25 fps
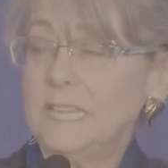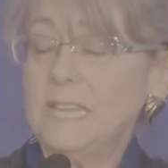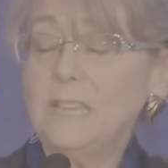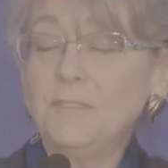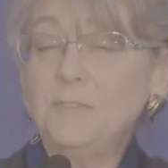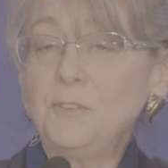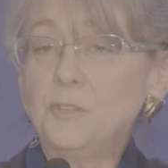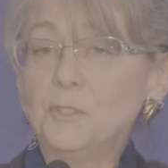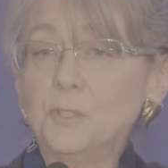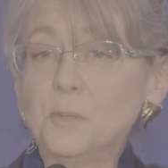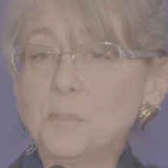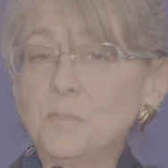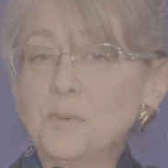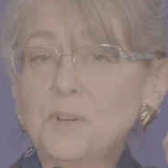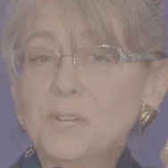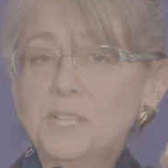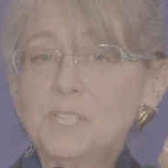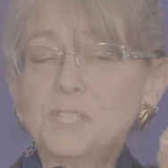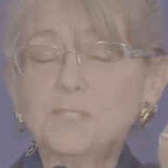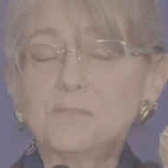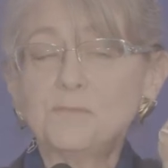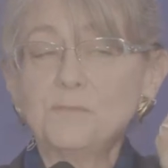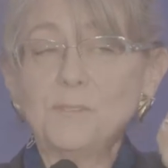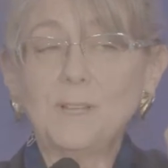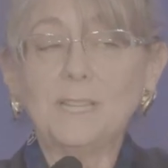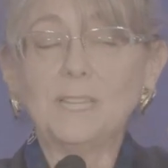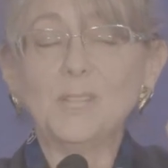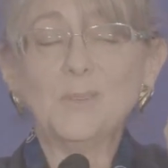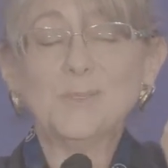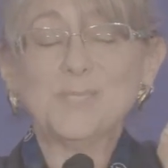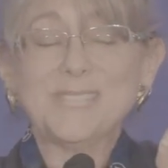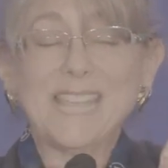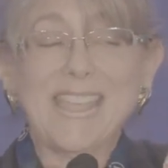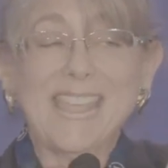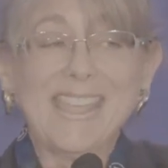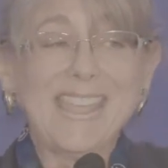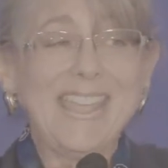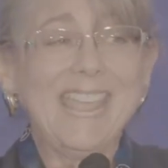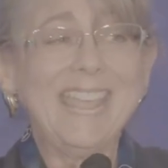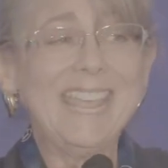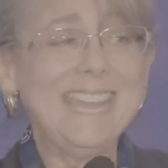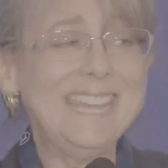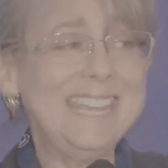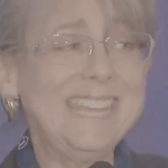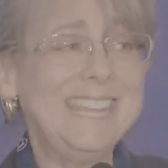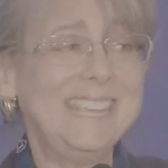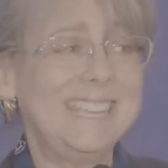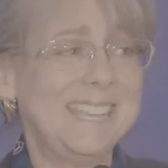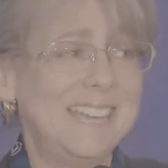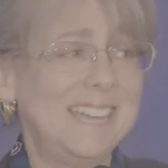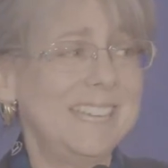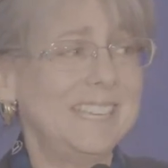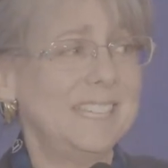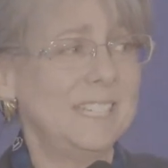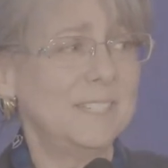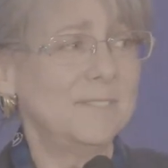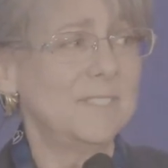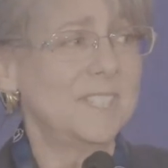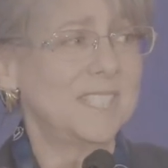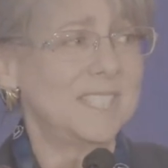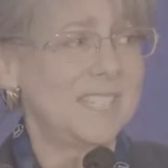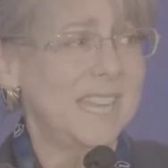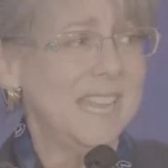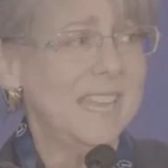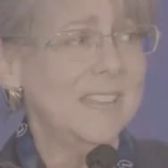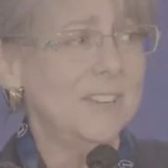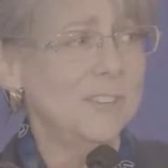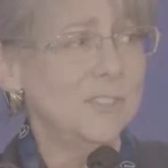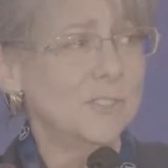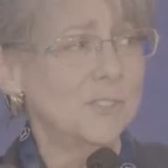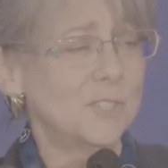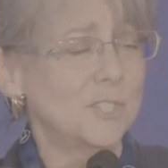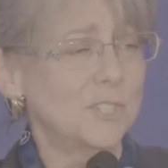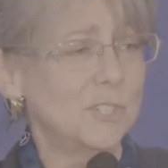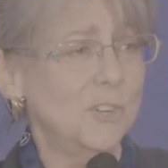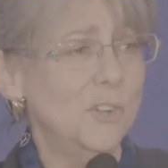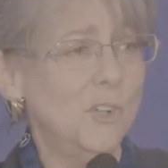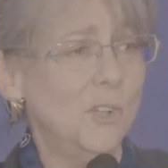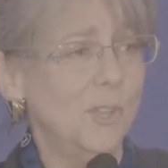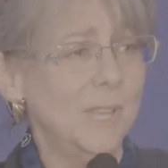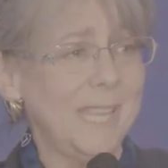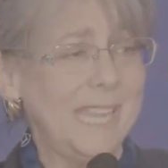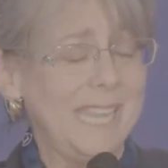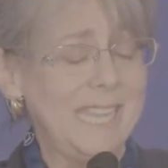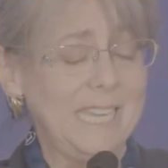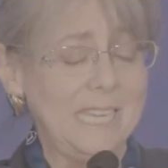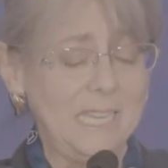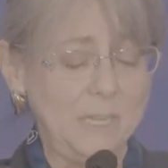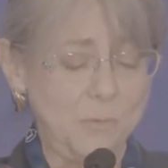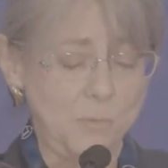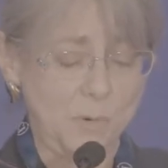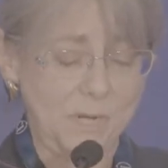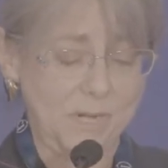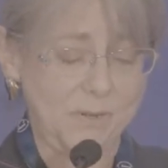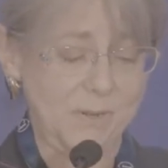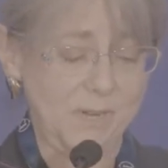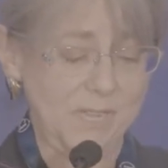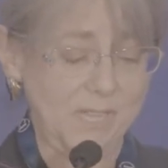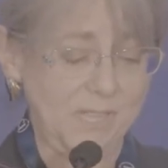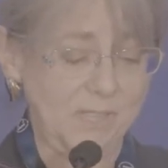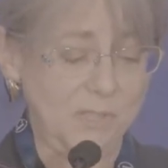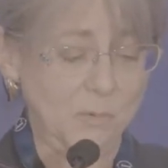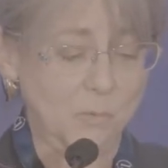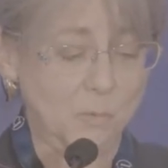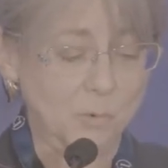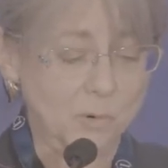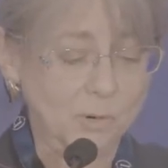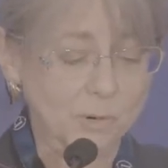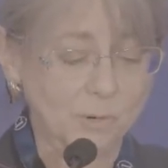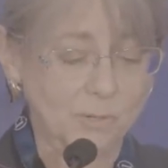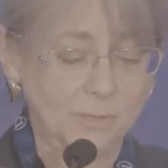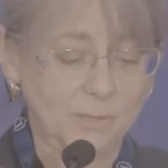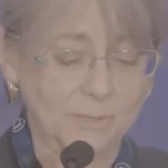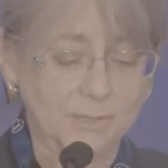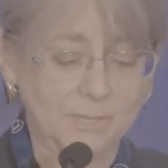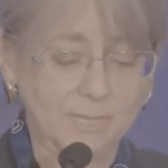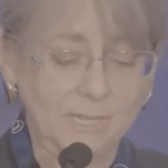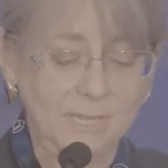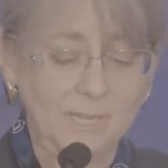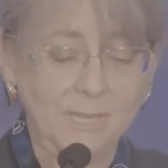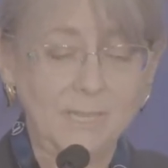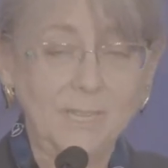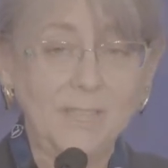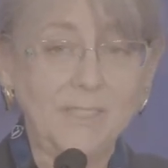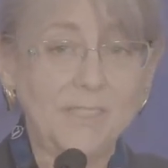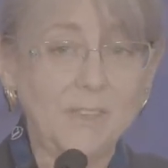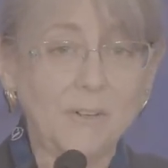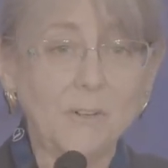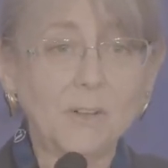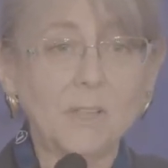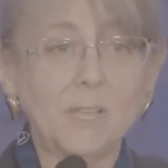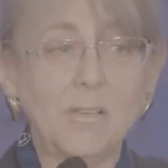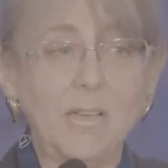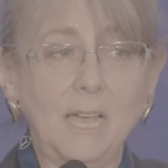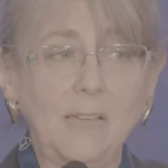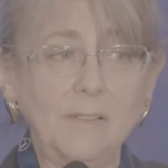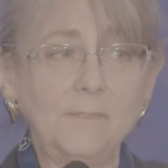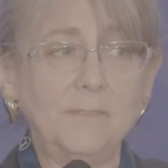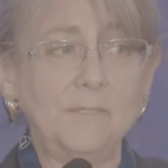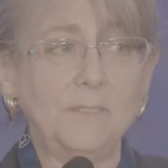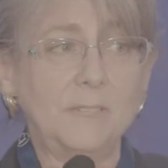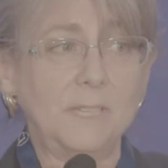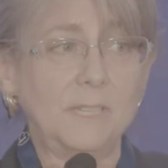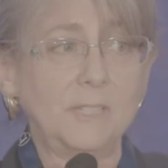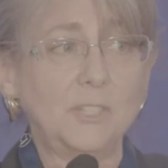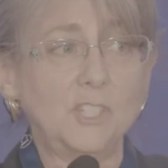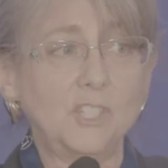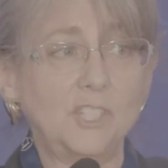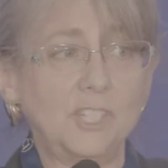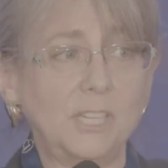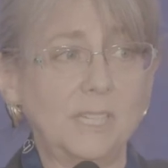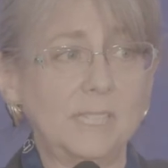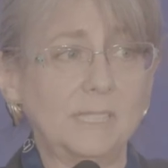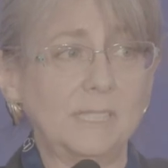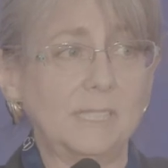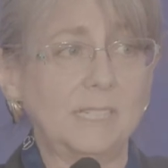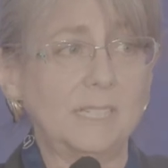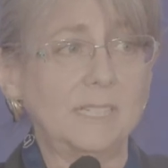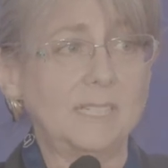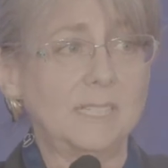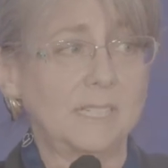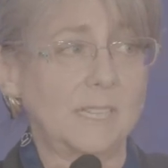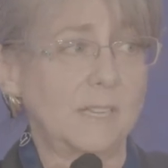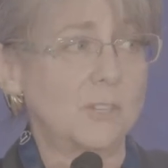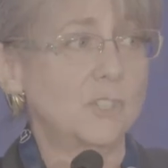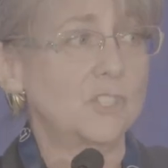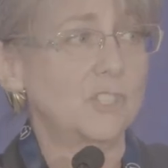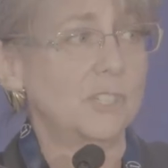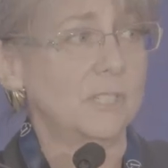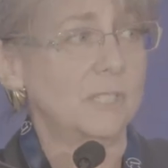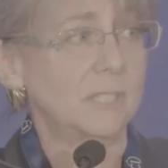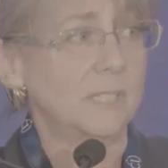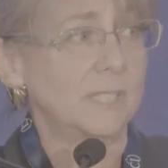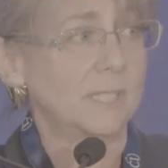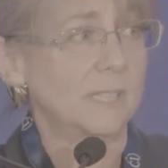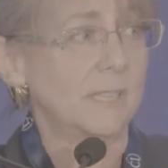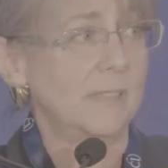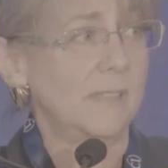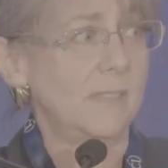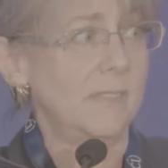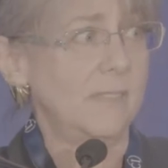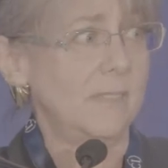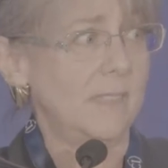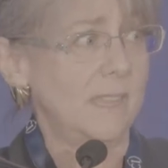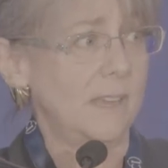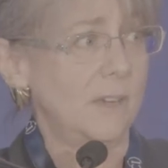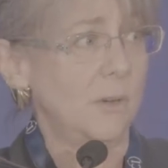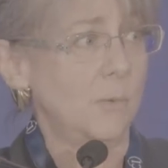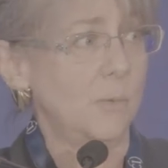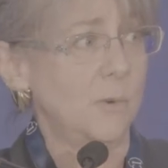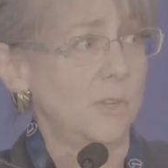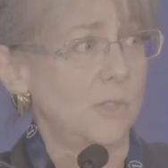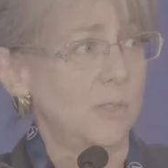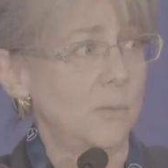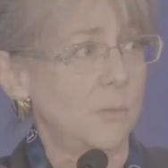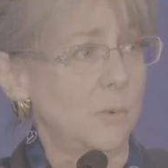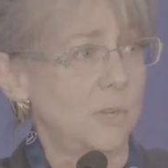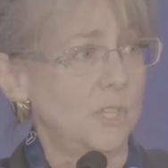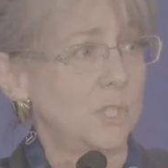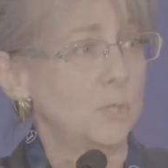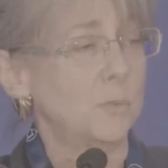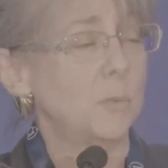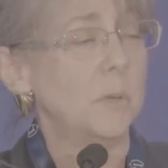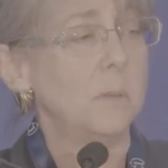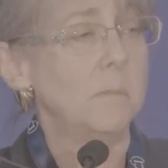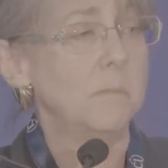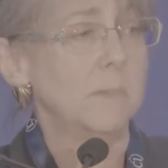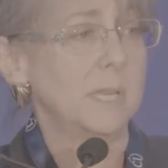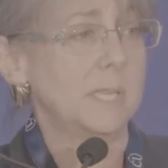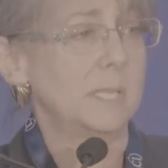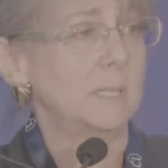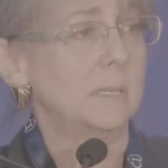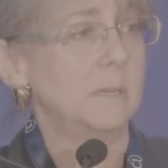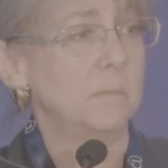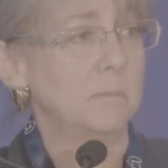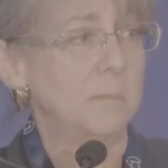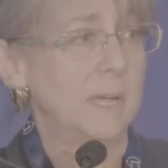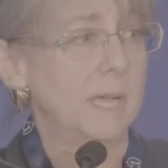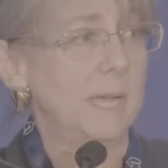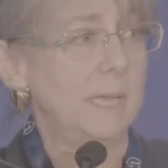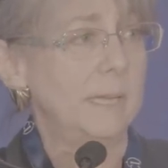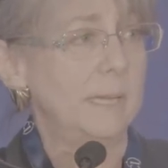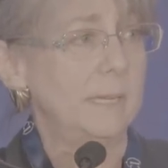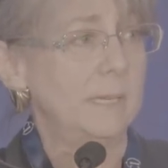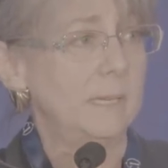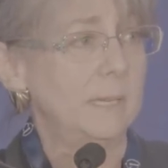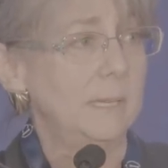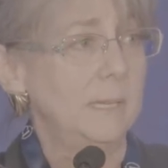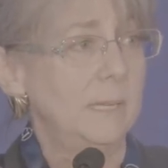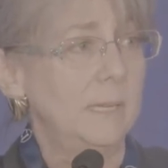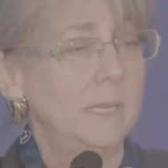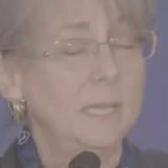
if your appraiser follows any kind of standards at all anywhere in the world, there are confidentiality sections in there with which we must abide.